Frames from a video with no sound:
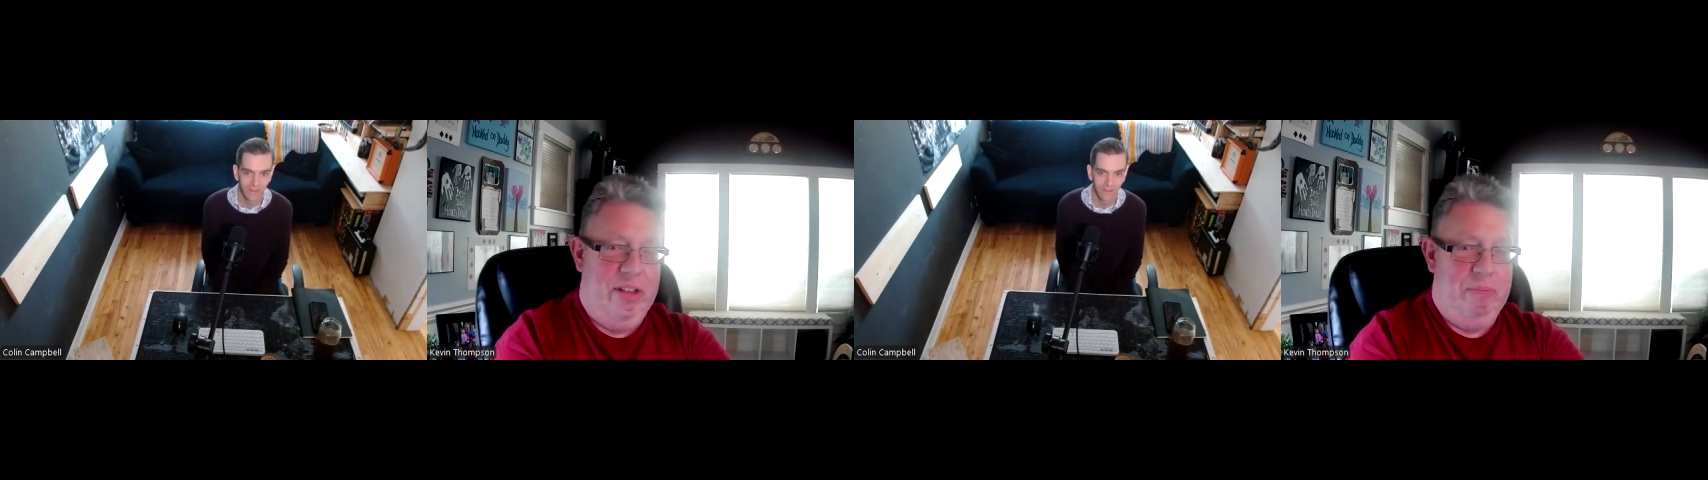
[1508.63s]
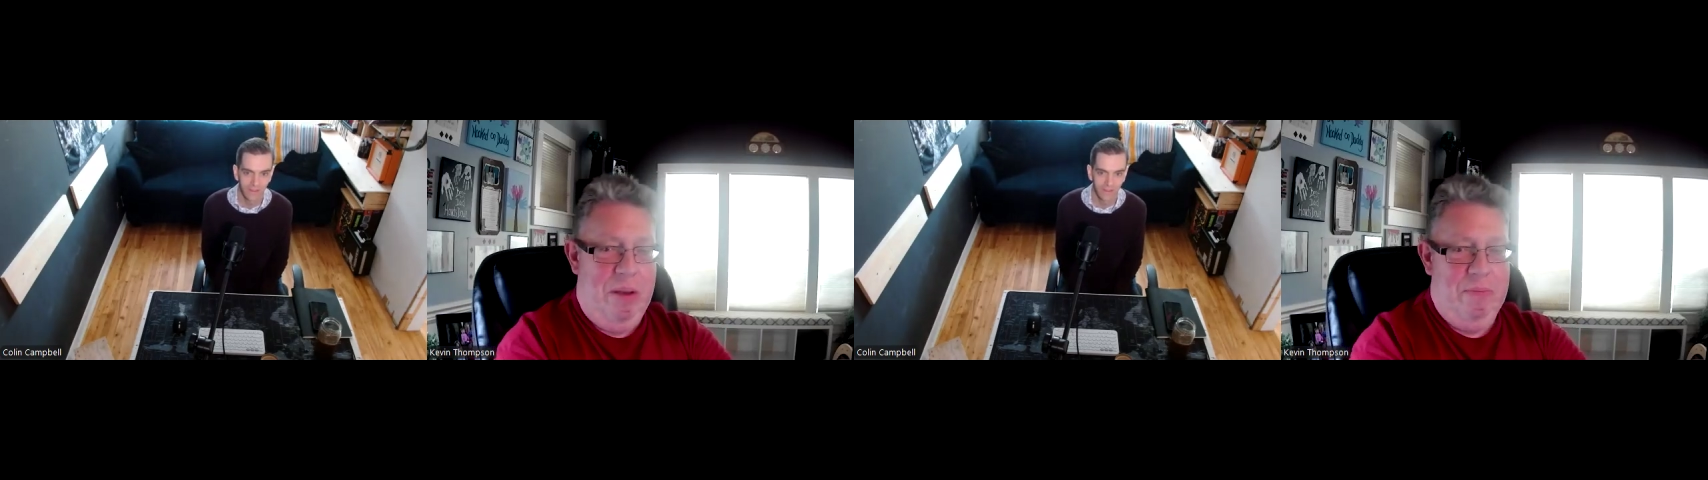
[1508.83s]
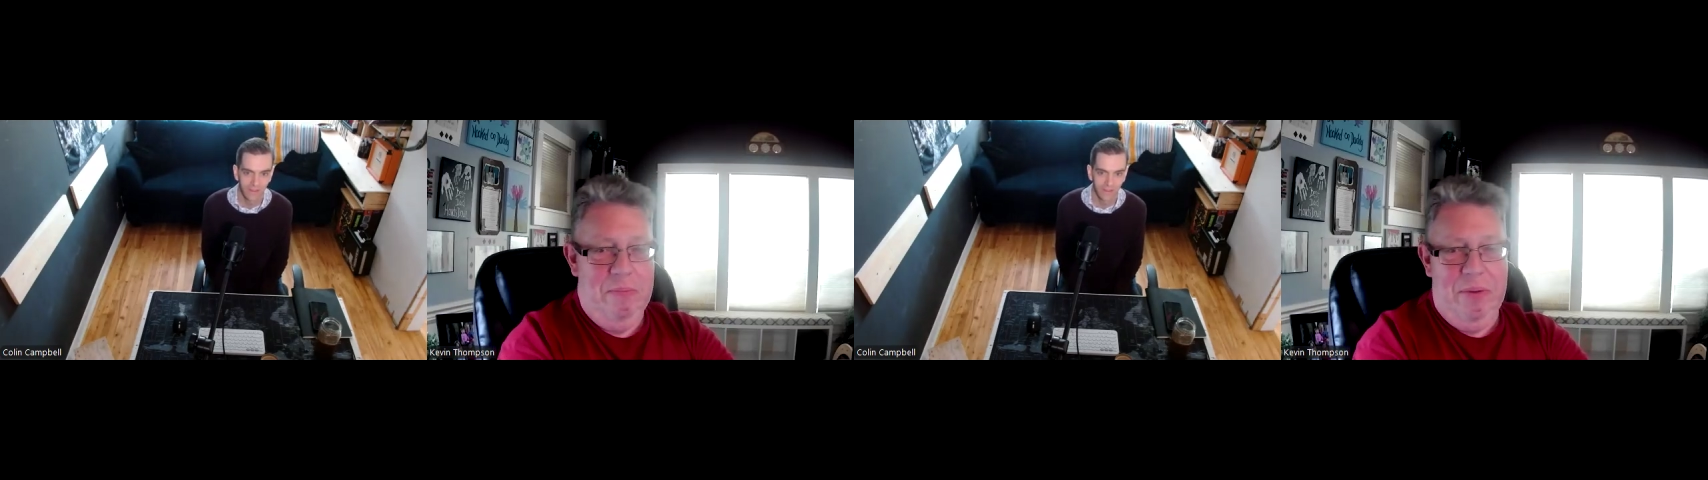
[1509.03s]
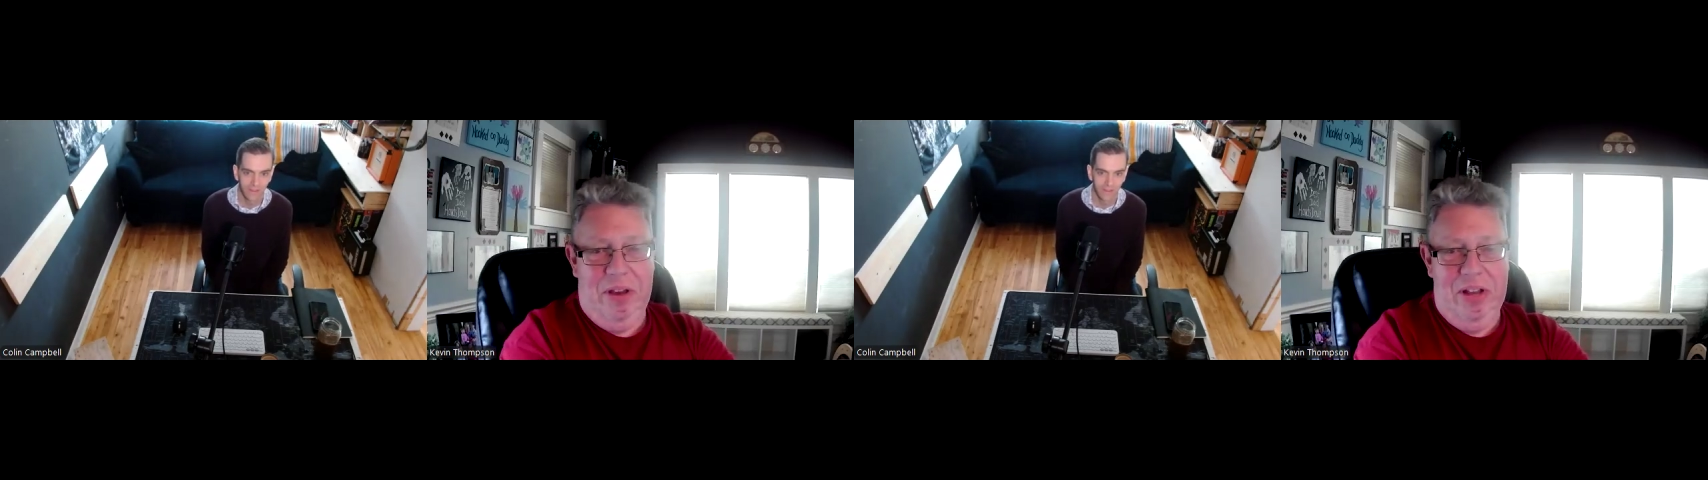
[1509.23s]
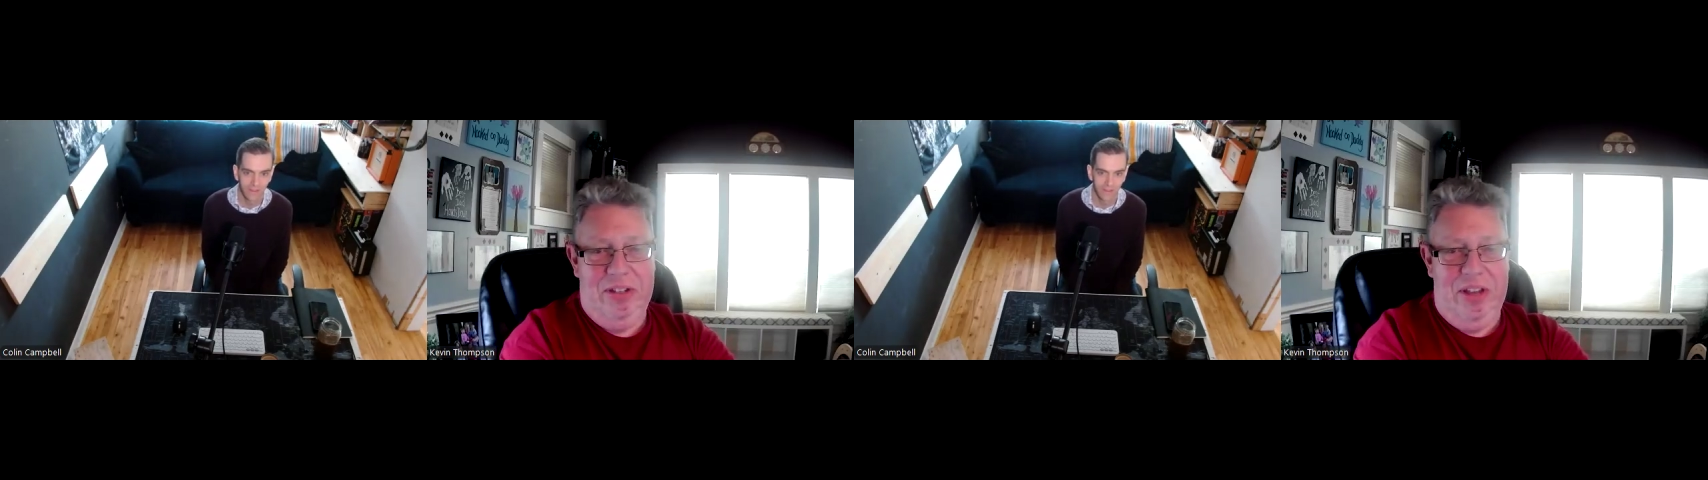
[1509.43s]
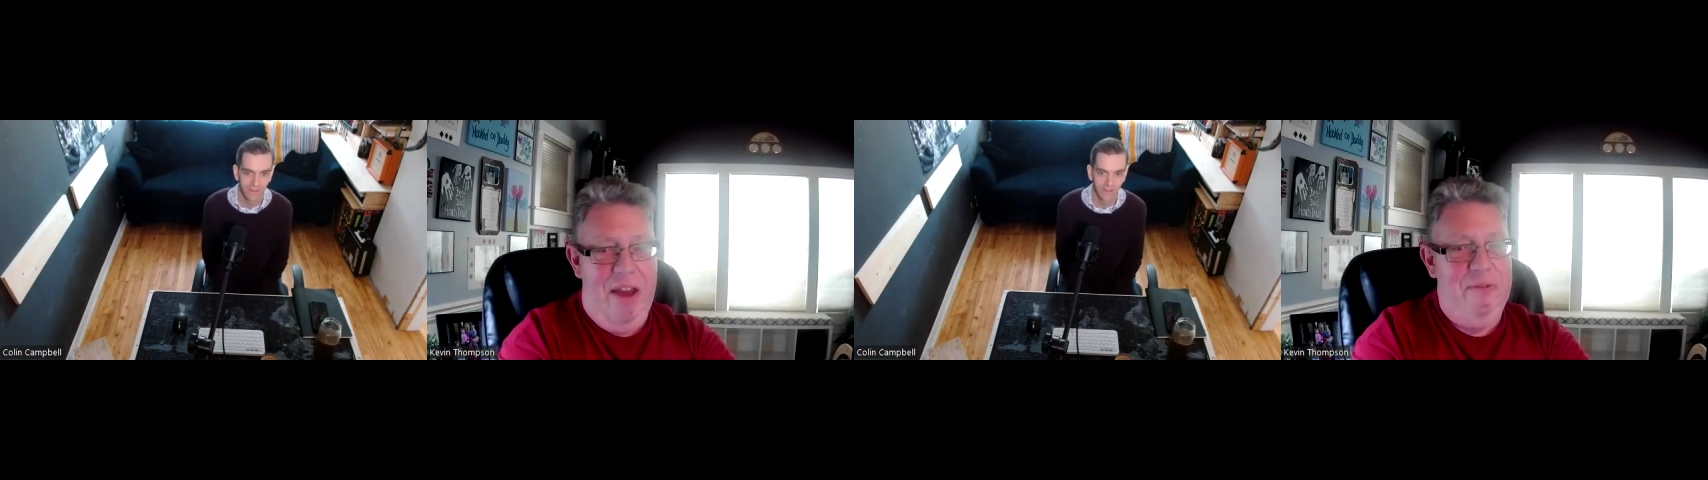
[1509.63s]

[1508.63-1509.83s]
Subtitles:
these people because